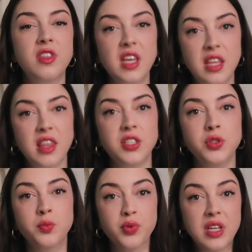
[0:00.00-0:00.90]
think that
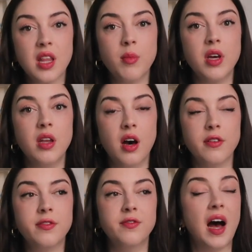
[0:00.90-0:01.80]
you bring them
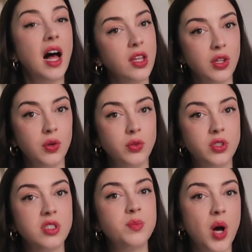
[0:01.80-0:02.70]
enough value
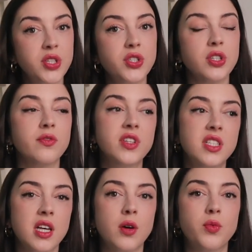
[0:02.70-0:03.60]
to sponsor your
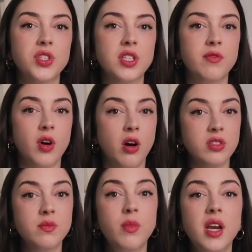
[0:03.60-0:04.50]
visa, which
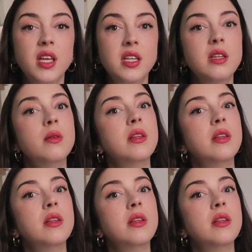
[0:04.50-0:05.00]
involves money